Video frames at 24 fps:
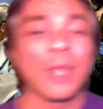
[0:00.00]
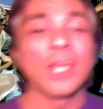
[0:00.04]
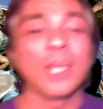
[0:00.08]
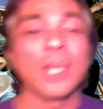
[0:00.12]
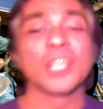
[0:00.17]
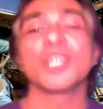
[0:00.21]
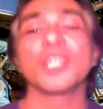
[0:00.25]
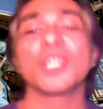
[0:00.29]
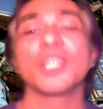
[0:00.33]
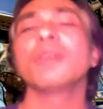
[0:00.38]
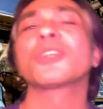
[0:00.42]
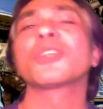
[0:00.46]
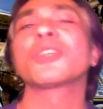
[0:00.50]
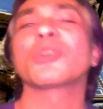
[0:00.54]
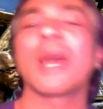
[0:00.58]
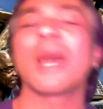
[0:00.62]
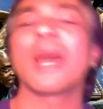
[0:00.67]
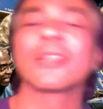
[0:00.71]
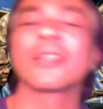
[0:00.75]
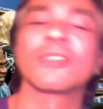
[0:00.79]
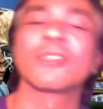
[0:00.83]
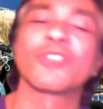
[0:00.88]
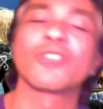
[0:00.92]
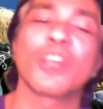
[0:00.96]
Huge
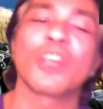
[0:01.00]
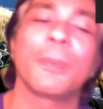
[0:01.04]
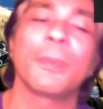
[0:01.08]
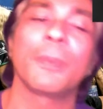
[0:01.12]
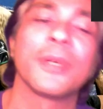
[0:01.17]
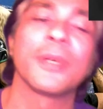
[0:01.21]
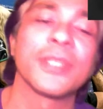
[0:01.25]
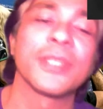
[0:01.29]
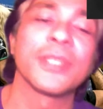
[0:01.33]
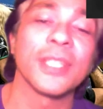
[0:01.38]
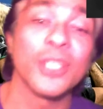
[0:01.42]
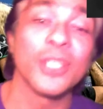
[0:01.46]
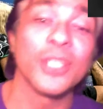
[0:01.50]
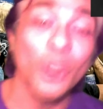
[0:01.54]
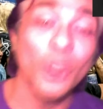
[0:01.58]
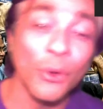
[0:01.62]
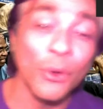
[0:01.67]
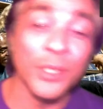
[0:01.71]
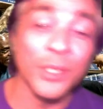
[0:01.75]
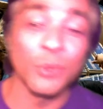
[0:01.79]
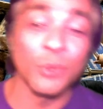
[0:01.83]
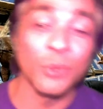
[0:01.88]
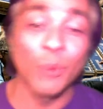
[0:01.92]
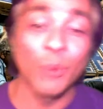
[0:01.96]
crowds of shoppers and
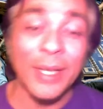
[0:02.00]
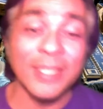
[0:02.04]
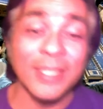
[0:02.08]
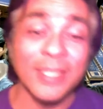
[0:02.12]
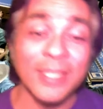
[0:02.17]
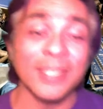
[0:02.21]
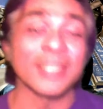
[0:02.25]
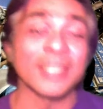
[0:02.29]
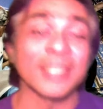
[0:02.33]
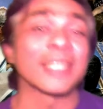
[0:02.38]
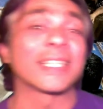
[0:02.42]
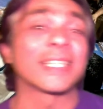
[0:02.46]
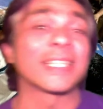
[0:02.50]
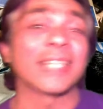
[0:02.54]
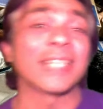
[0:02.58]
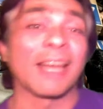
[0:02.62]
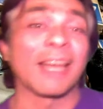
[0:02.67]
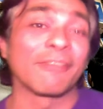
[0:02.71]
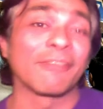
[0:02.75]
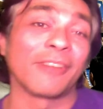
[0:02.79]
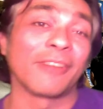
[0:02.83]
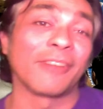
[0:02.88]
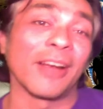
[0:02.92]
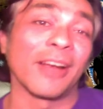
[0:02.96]
tourists went to the city
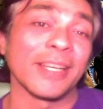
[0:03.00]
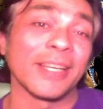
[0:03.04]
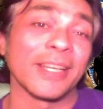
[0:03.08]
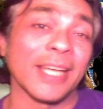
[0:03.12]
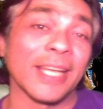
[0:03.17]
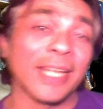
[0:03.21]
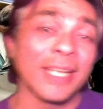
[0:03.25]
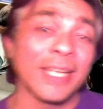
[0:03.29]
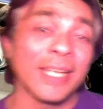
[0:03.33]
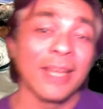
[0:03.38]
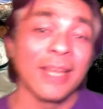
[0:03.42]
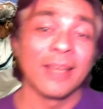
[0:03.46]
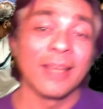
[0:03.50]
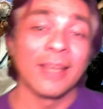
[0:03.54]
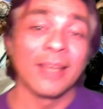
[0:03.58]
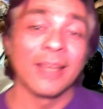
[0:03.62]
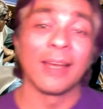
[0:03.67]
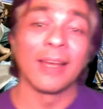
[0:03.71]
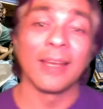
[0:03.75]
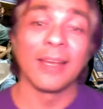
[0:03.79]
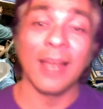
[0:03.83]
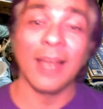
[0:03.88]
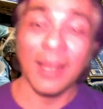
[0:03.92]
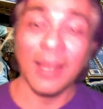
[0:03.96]
that Friday,
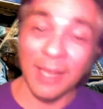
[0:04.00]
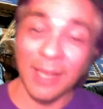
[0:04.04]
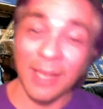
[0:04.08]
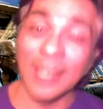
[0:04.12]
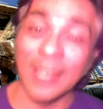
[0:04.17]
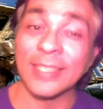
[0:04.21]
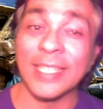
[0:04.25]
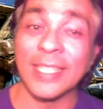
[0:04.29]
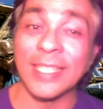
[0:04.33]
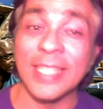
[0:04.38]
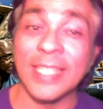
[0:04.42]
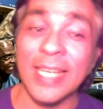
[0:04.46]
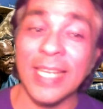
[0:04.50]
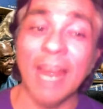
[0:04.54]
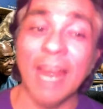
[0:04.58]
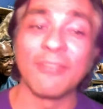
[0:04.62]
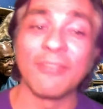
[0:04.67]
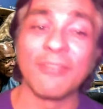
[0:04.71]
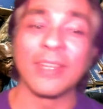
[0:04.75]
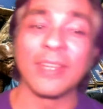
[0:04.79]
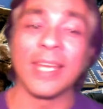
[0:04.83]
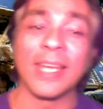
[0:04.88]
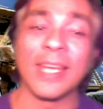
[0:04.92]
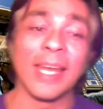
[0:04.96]
as they did
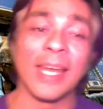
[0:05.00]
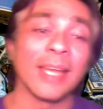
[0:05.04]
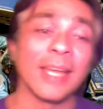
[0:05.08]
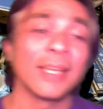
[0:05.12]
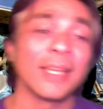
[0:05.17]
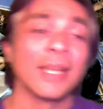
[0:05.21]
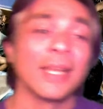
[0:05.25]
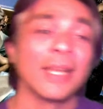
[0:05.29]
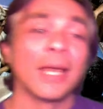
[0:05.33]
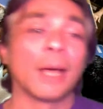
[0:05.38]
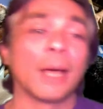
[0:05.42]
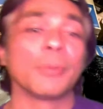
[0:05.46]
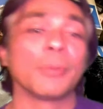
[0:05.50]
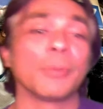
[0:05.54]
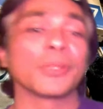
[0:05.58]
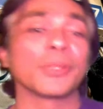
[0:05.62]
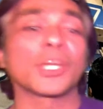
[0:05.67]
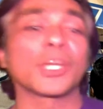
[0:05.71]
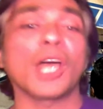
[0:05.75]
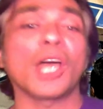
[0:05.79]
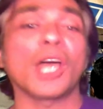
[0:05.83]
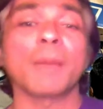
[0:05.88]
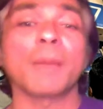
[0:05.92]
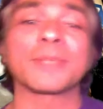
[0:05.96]
every year, but
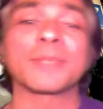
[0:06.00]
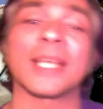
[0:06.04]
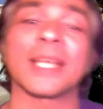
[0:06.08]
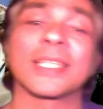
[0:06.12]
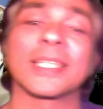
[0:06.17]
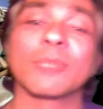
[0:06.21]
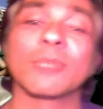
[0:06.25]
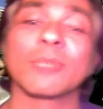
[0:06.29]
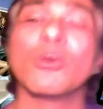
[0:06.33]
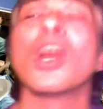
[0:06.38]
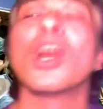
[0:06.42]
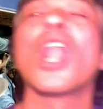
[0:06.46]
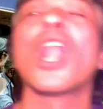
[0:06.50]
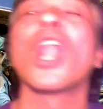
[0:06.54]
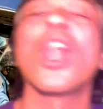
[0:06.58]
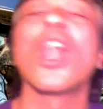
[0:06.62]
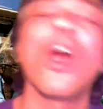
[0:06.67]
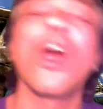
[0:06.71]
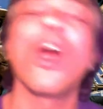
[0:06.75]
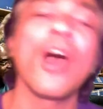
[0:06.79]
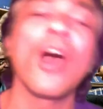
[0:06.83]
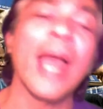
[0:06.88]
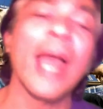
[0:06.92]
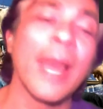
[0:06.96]
the cops had to work
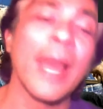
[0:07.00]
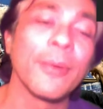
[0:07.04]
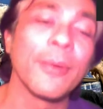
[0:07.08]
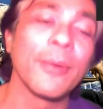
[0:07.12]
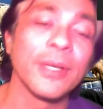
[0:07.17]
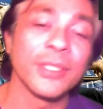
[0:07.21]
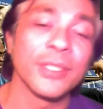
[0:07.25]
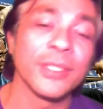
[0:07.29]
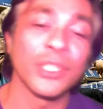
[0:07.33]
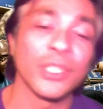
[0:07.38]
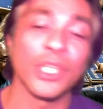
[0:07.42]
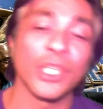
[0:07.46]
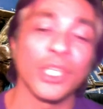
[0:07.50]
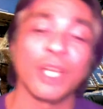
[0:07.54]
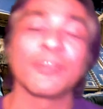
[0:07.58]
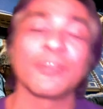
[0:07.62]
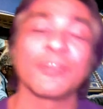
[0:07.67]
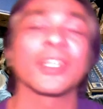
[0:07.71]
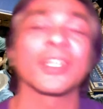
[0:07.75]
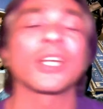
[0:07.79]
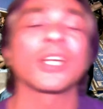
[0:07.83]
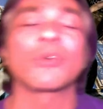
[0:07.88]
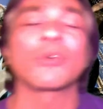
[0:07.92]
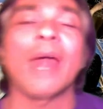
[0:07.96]
long hours to
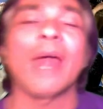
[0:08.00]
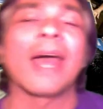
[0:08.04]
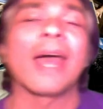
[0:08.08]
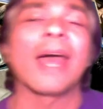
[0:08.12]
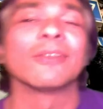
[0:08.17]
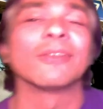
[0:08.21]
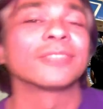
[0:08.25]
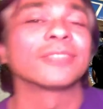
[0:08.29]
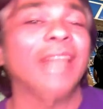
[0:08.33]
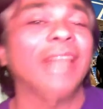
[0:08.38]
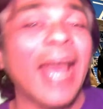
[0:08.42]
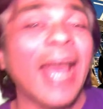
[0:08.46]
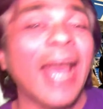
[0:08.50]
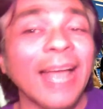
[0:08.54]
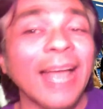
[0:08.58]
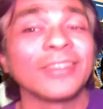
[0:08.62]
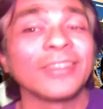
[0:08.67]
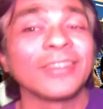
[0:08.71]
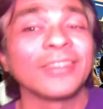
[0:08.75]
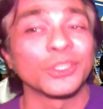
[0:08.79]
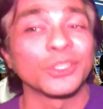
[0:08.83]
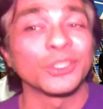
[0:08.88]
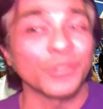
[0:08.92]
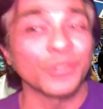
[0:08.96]
cover the crowds
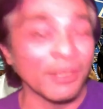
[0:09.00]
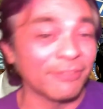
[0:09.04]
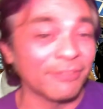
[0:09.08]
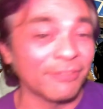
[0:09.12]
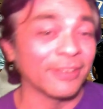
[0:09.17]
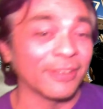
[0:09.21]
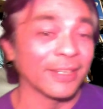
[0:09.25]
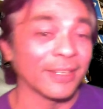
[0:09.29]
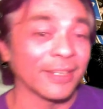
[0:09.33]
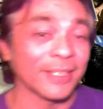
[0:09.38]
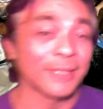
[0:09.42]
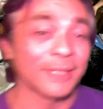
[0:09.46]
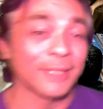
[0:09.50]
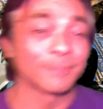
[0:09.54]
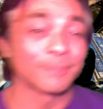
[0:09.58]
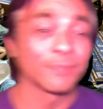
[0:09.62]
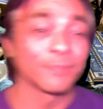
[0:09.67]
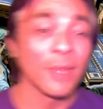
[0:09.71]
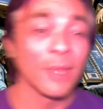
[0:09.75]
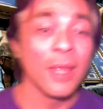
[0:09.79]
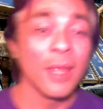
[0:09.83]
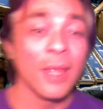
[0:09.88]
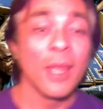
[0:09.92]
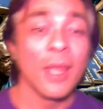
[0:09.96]
and the traffic.
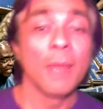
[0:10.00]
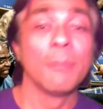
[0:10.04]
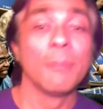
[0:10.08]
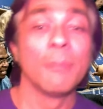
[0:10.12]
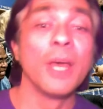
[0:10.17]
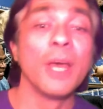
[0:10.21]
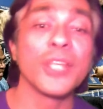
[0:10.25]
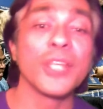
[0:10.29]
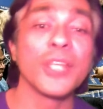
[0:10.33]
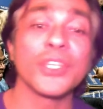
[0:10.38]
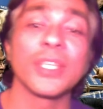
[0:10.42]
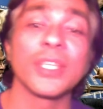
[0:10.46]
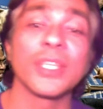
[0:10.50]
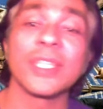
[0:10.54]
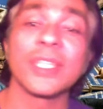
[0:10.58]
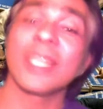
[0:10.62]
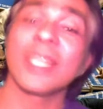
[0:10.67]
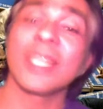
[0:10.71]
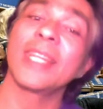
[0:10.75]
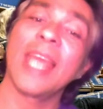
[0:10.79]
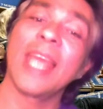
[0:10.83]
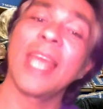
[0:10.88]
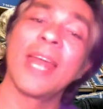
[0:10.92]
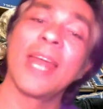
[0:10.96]
Merchants
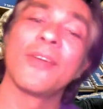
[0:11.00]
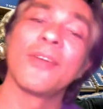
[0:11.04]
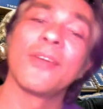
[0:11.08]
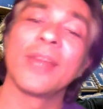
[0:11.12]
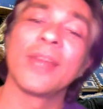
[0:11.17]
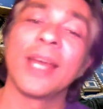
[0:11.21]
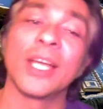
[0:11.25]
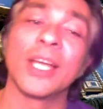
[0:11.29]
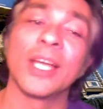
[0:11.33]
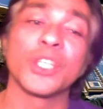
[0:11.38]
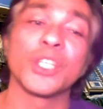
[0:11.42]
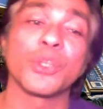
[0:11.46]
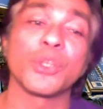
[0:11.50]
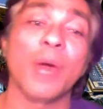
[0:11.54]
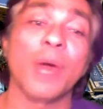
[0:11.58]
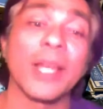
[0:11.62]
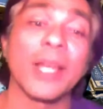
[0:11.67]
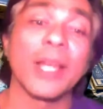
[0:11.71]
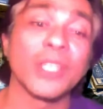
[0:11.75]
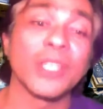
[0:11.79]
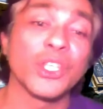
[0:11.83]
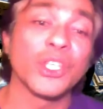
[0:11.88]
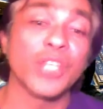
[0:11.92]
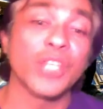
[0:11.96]
in the area
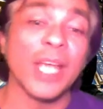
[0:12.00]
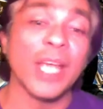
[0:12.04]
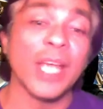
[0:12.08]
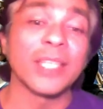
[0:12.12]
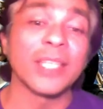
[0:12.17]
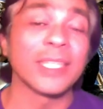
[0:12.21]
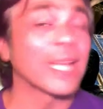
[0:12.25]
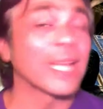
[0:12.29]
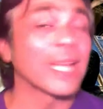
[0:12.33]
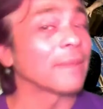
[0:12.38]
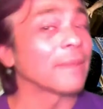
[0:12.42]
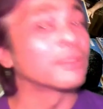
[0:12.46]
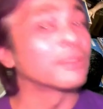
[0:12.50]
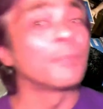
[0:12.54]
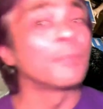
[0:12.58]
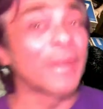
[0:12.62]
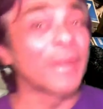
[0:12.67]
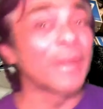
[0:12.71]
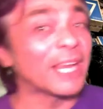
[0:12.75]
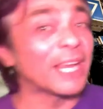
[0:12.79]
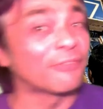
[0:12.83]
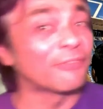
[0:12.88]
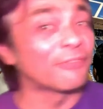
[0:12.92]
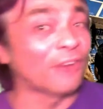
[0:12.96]
tried to change the name to
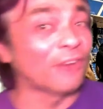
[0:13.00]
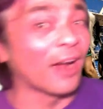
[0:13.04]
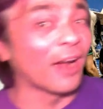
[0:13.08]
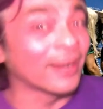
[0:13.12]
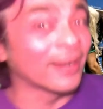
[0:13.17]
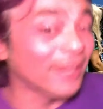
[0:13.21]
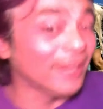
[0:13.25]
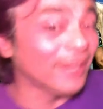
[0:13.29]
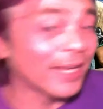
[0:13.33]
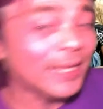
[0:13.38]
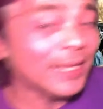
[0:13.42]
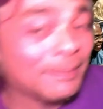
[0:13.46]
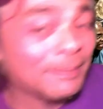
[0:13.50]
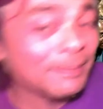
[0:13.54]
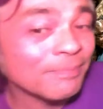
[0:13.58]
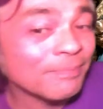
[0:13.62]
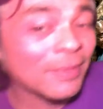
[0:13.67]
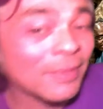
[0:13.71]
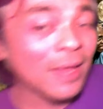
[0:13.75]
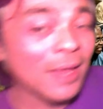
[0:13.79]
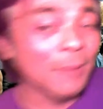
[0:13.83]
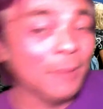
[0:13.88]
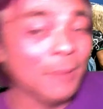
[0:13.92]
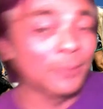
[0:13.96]
Big Friday,
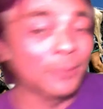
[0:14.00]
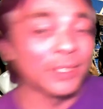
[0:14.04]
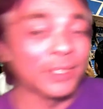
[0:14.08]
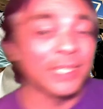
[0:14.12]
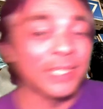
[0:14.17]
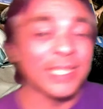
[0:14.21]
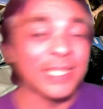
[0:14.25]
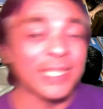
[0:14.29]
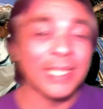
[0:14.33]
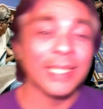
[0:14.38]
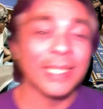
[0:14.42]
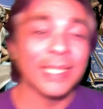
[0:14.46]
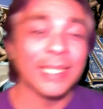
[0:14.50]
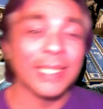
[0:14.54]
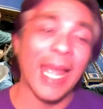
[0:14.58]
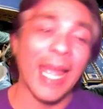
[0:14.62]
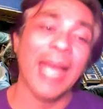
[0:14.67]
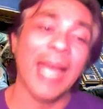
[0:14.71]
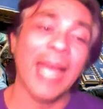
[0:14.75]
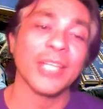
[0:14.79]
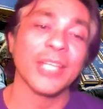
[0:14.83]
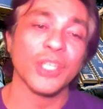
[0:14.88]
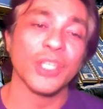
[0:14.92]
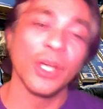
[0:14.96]
but it didn't
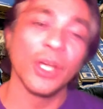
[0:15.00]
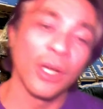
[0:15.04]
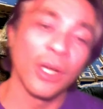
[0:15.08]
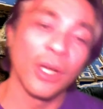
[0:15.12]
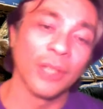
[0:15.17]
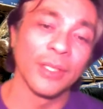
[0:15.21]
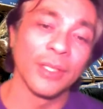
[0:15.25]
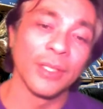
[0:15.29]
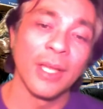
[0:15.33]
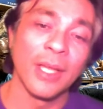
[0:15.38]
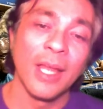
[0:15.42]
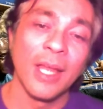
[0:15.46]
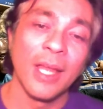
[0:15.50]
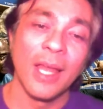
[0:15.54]
catch on.